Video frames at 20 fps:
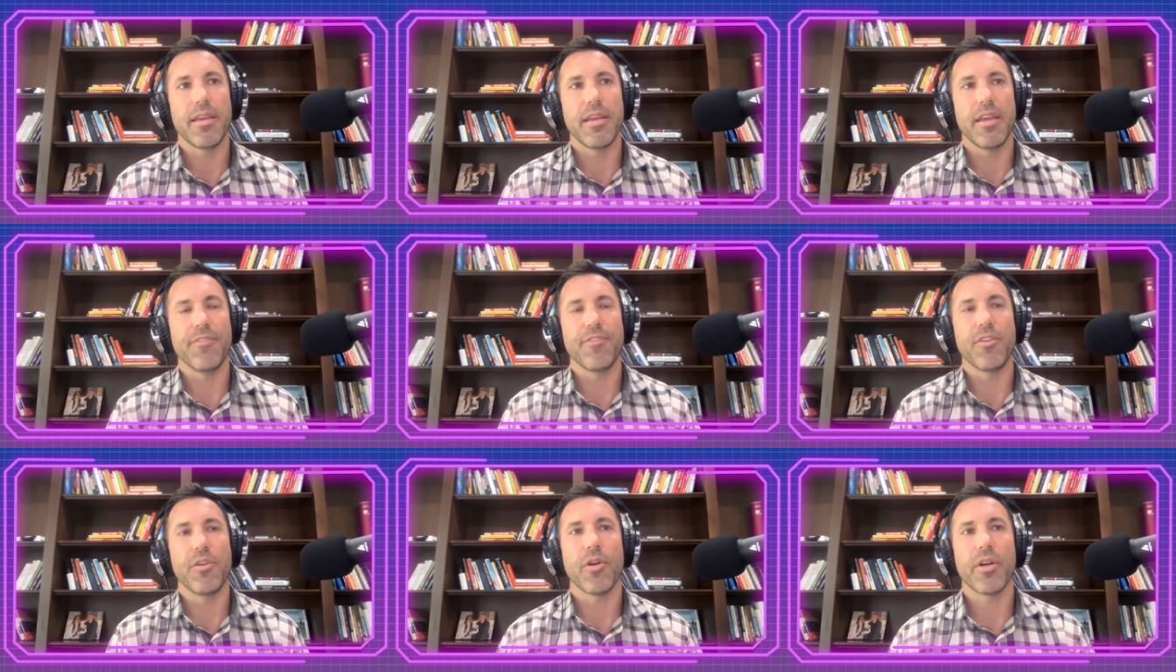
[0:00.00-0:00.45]

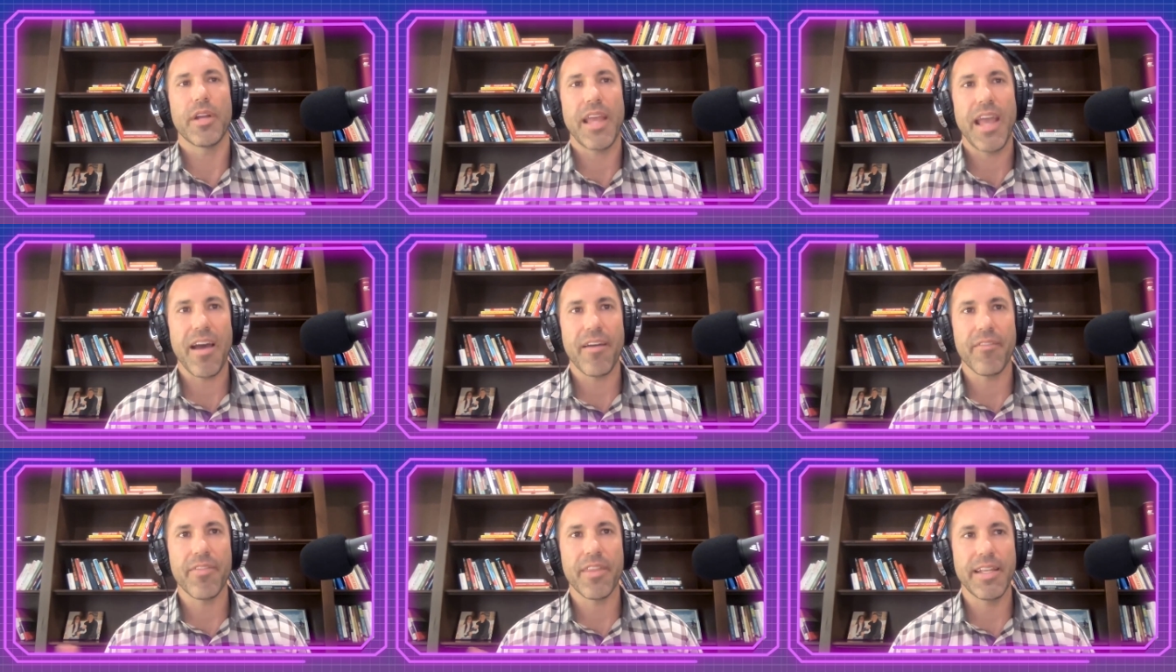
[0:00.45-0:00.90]
If you already
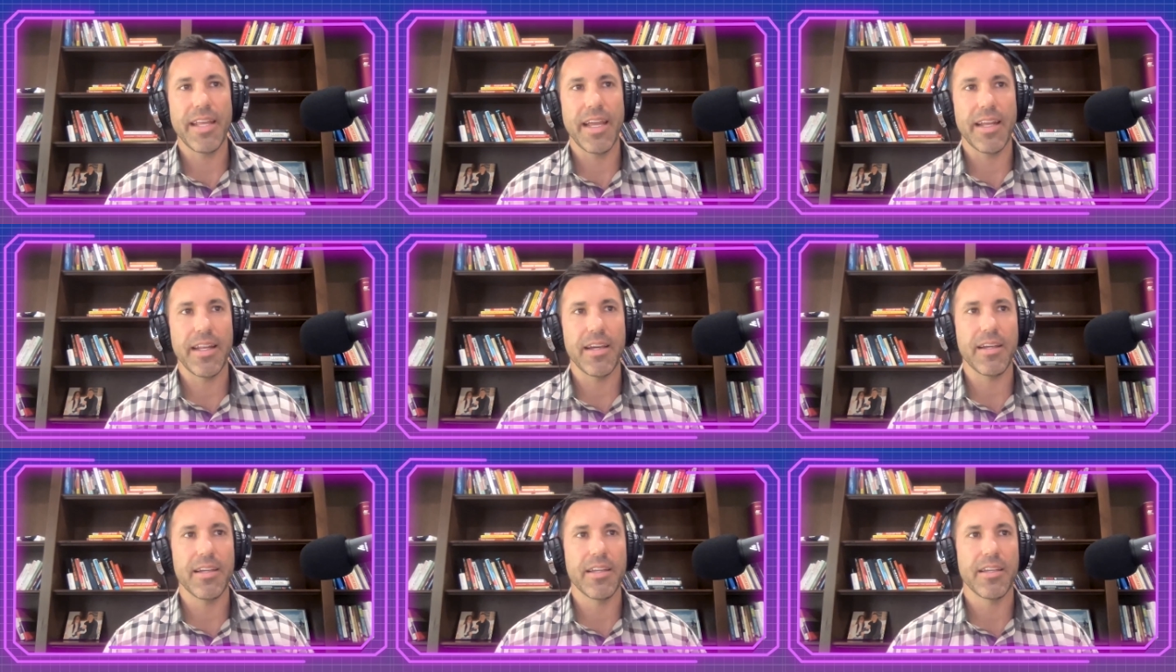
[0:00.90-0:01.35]
have the
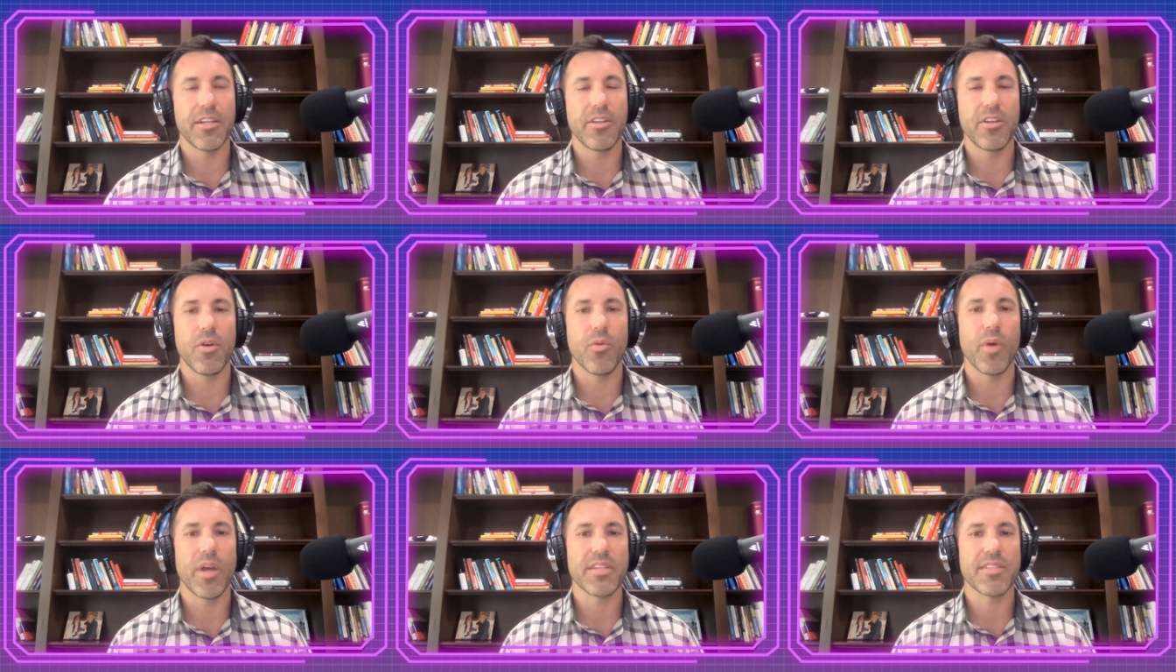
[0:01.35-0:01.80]
data, you
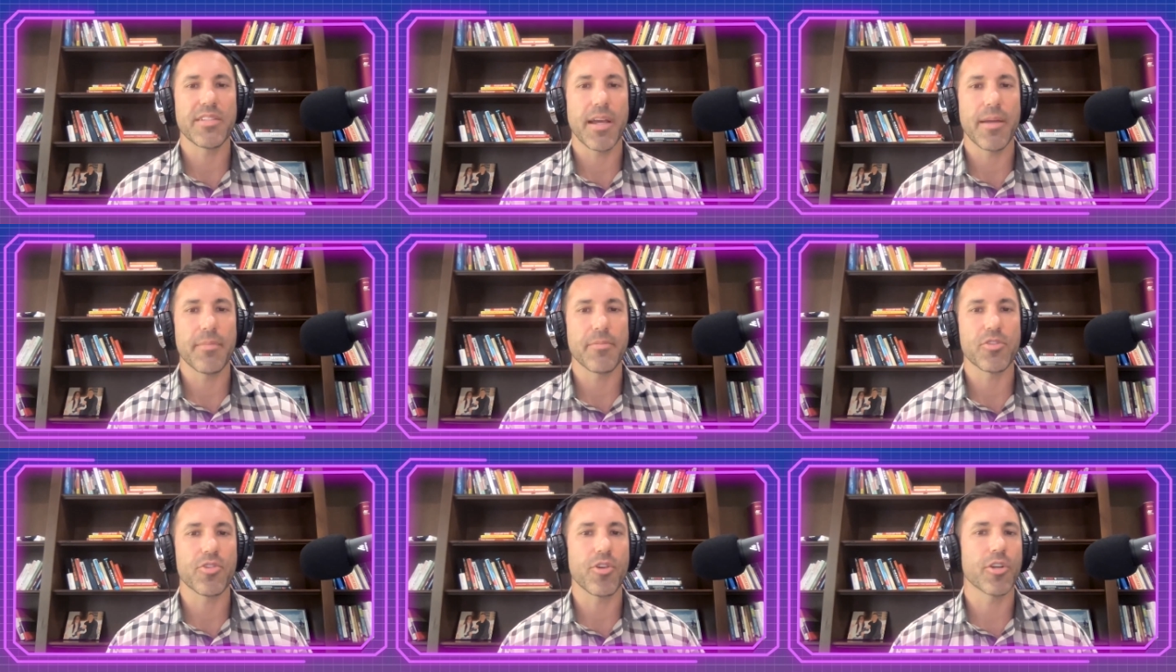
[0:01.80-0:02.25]
don't waste
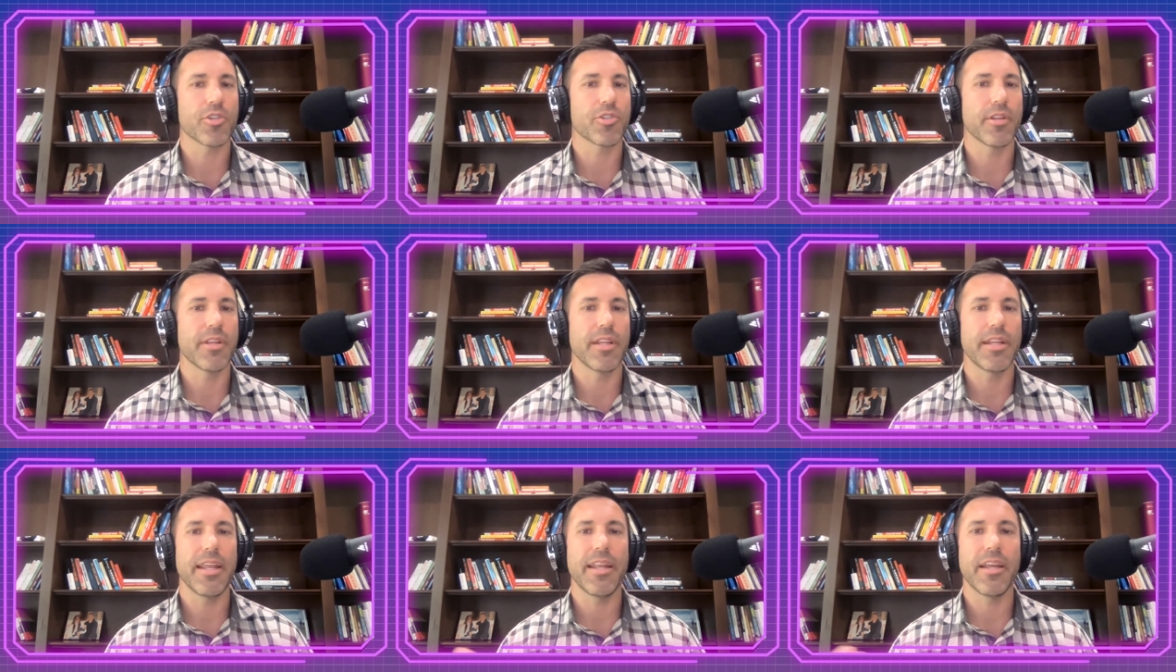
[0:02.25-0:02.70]
time
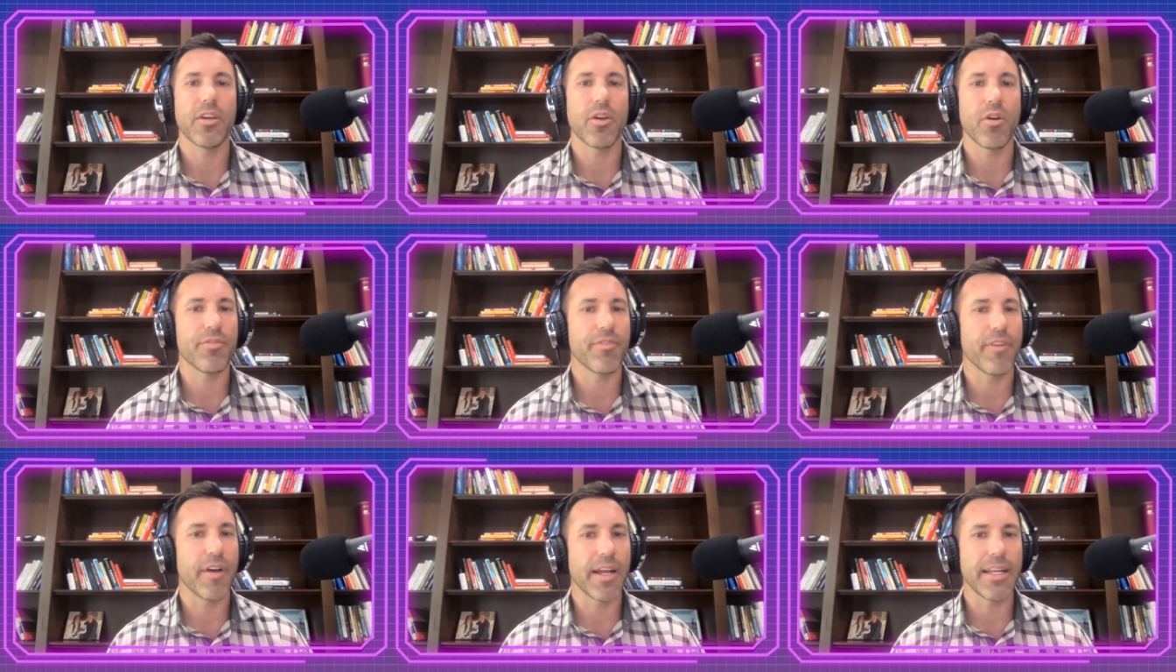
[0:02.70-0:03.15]
structuring the data,
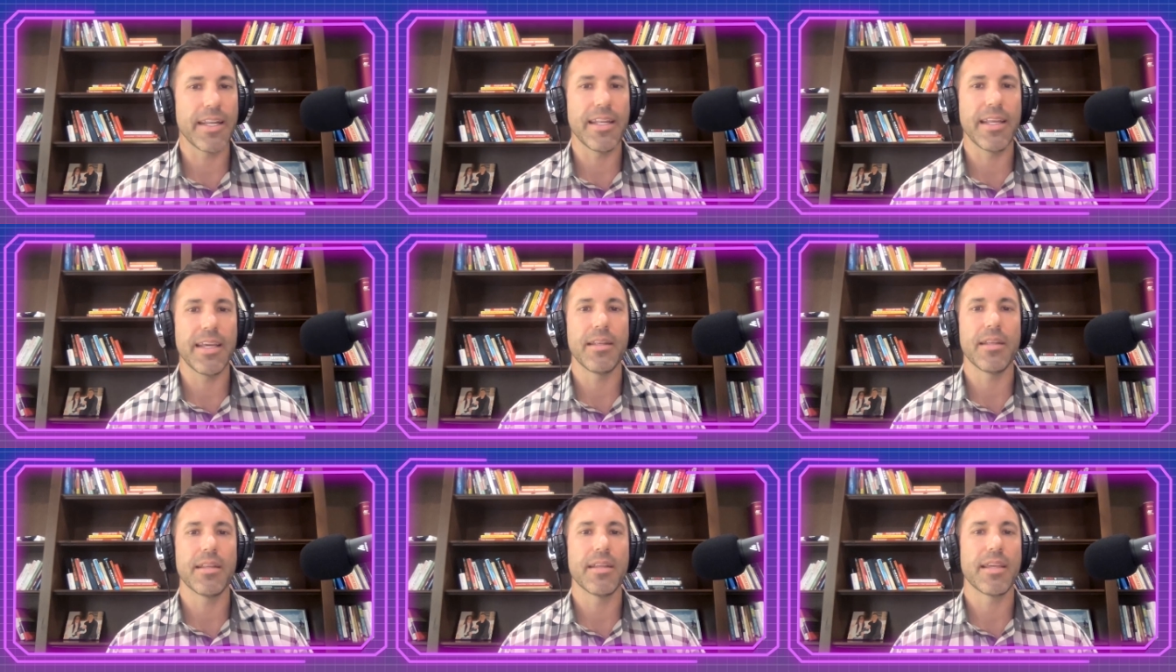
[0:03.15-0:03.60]
go finding
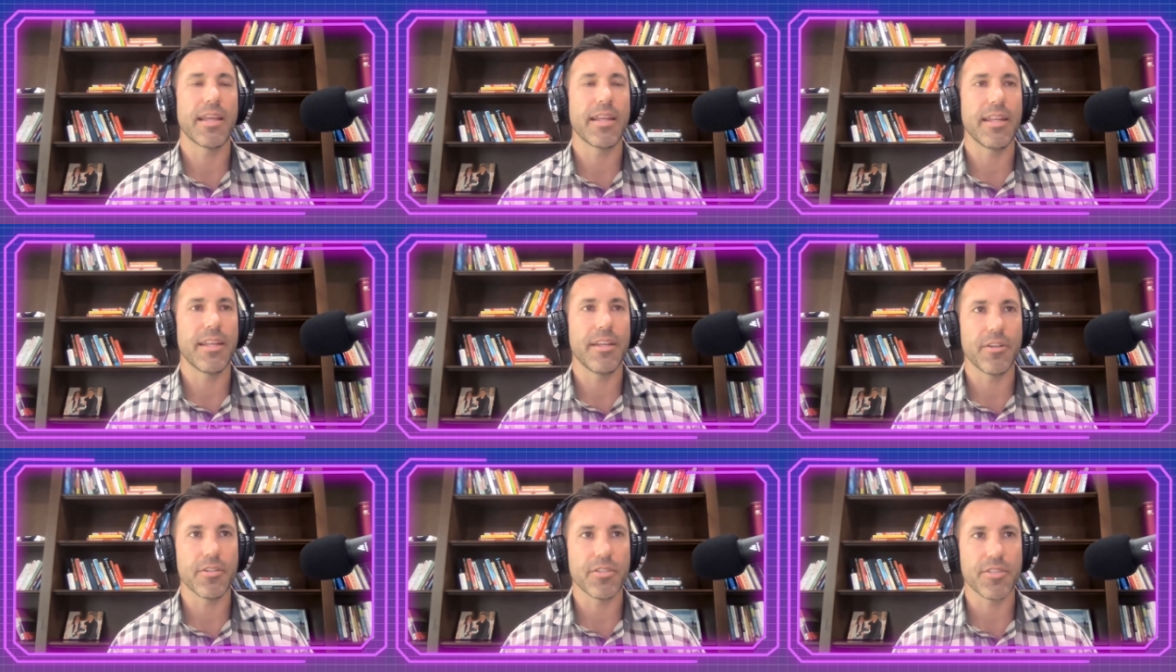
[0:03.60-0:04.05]
it, get
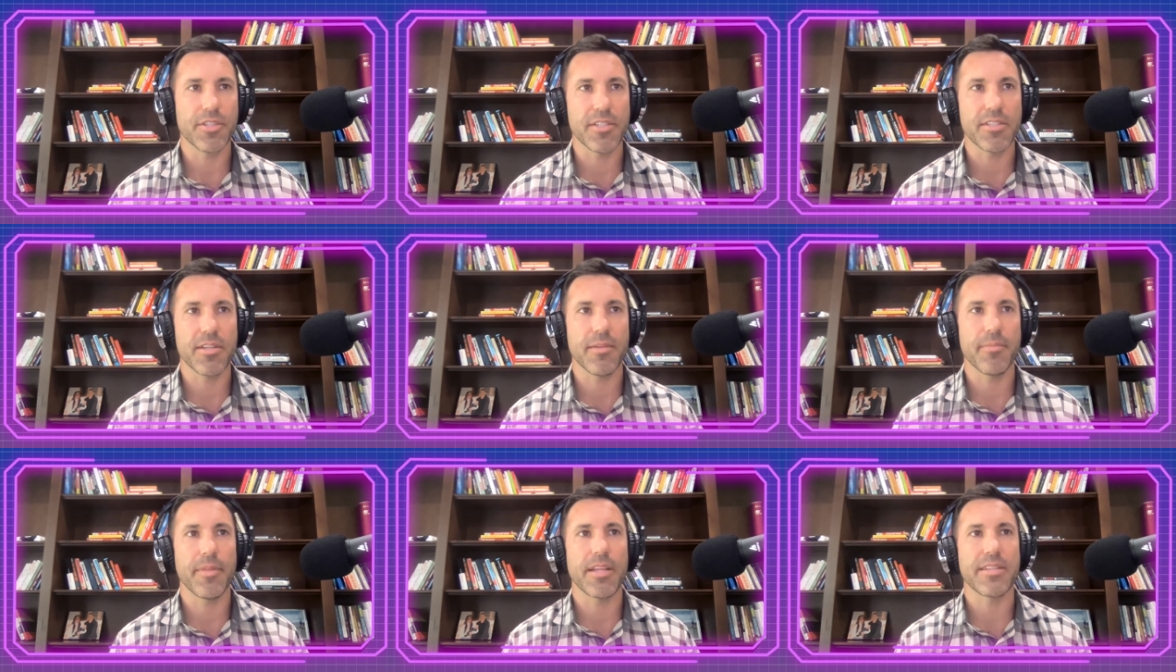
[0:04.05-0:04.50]
it in your
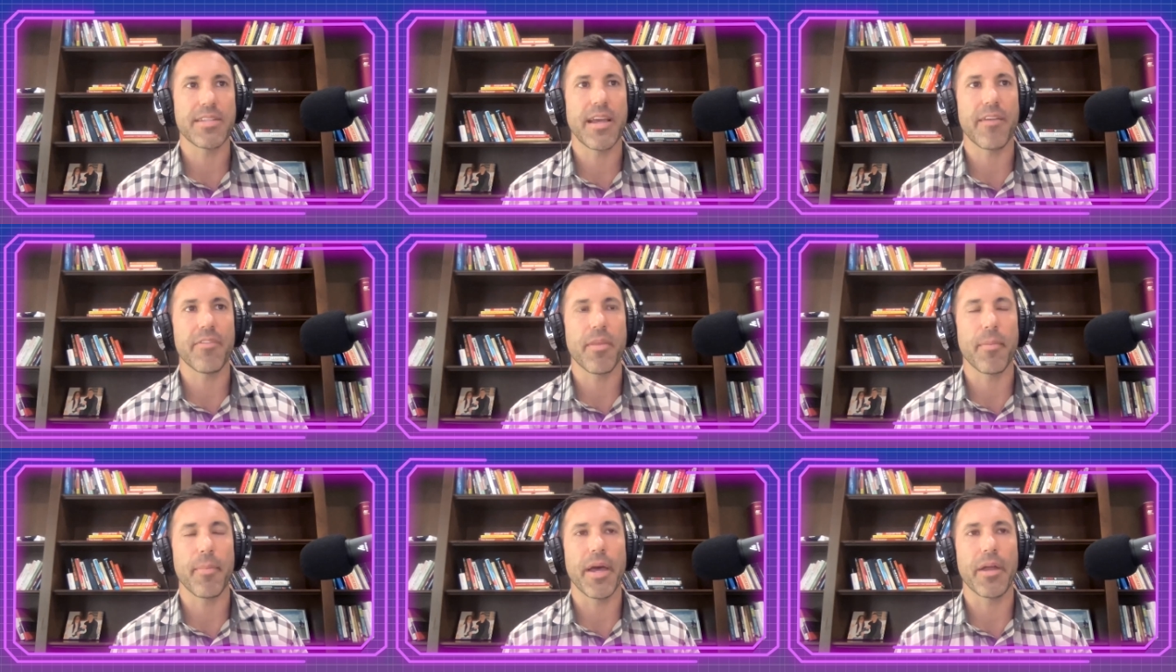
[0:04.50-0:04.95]
system. That's
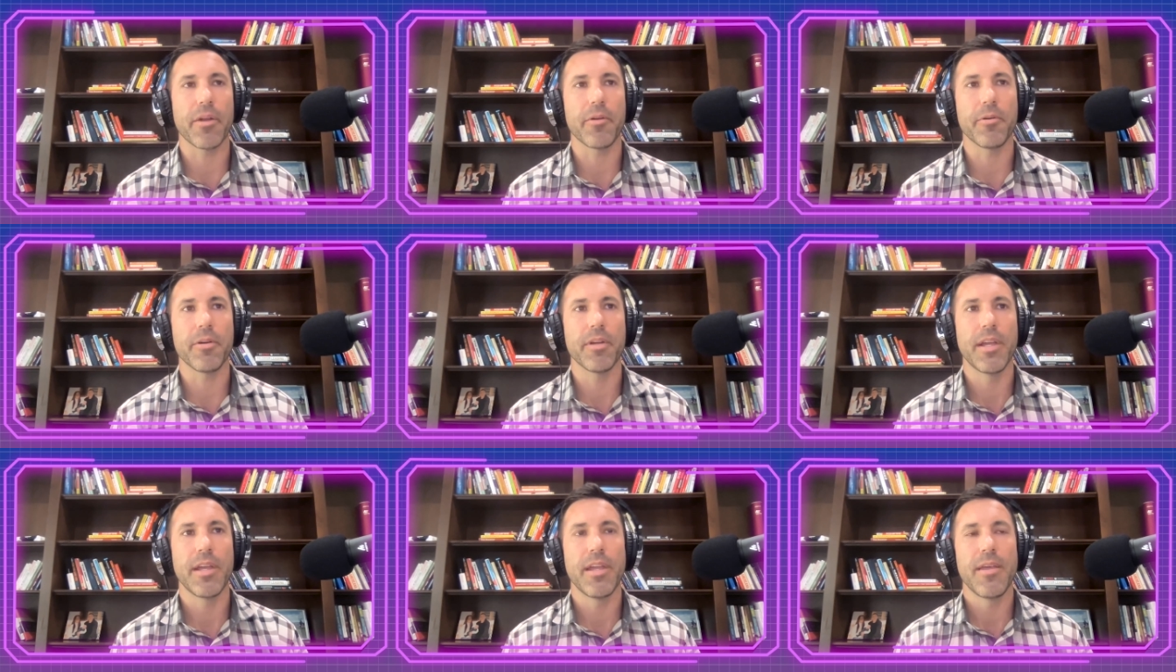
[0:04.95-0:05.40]
half the
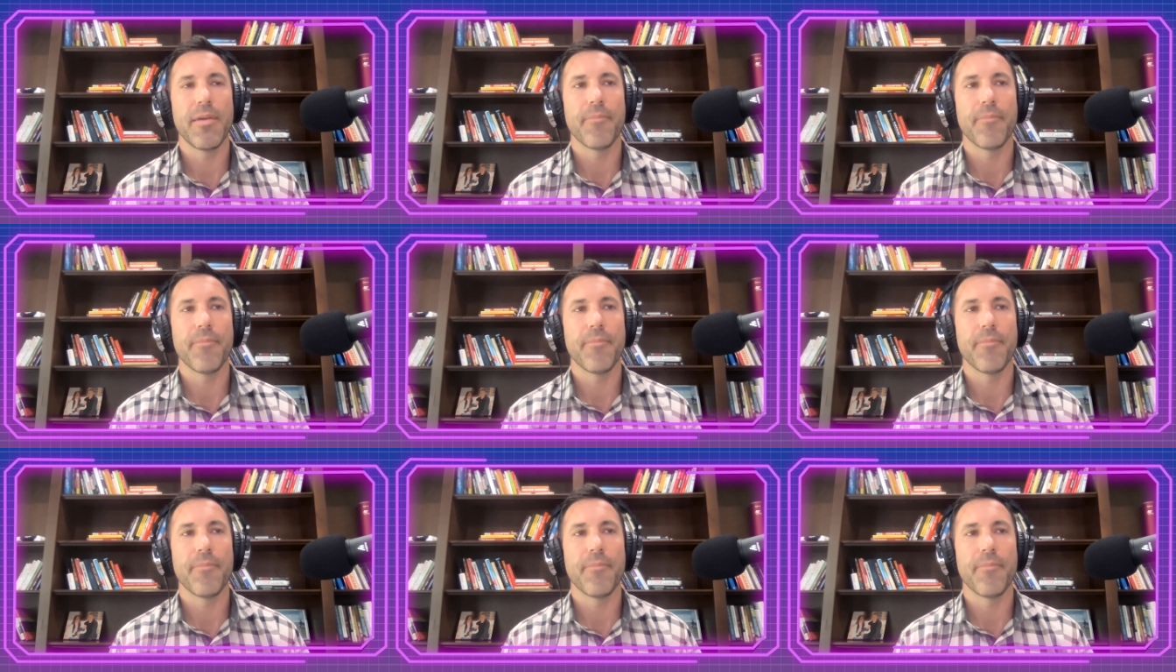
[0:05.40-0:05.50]
battle.